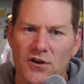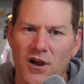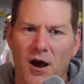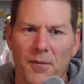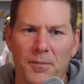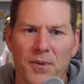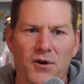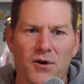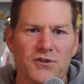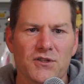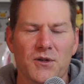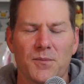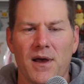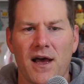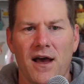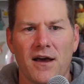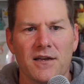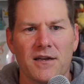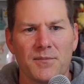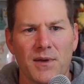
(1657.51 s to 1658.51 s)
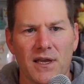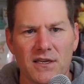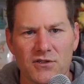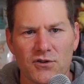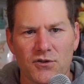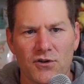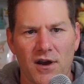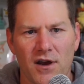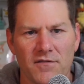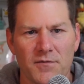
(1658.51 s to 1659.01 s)
I'll post about it, make
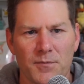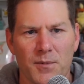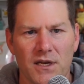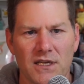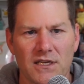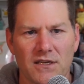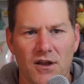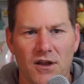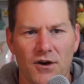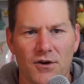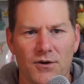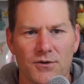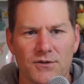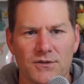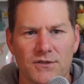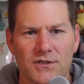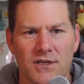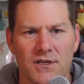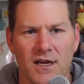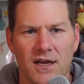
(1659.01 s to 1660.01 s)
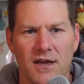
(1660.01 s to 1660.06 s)
sure everybody knows.